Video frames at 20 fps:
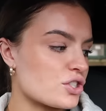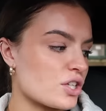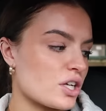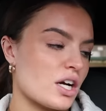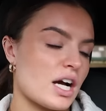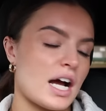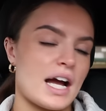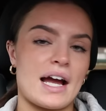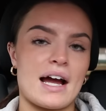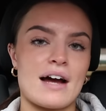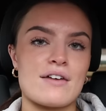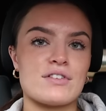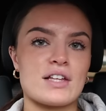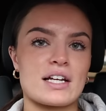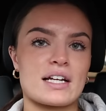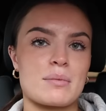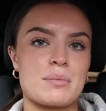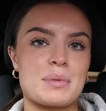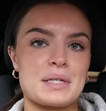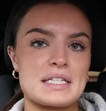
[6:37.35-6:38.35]
So I have
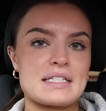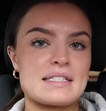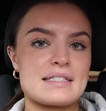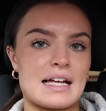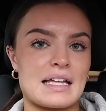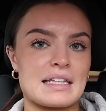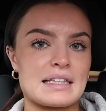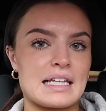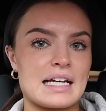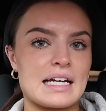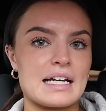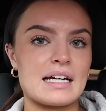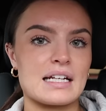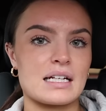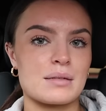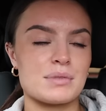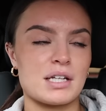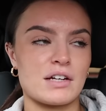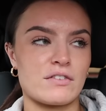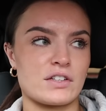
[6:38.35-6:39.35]
like a big Stanley
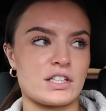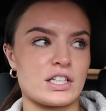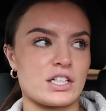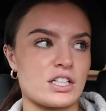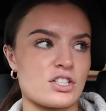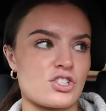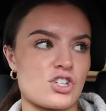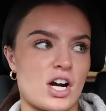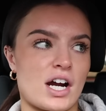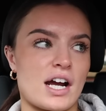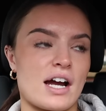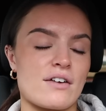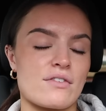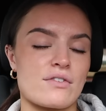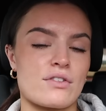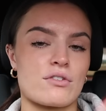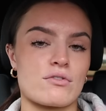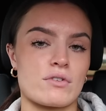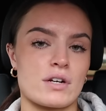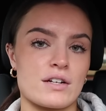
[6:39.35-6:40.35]
and I'm definitely going to try have
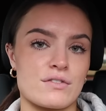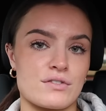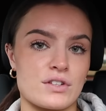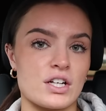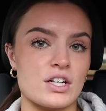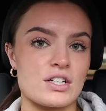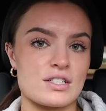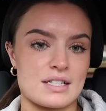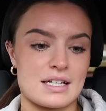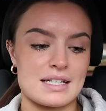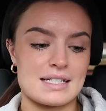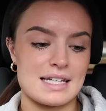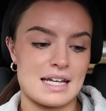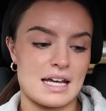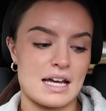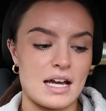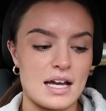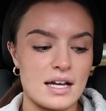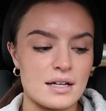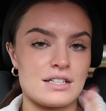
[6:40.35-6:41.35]
3 of those a day.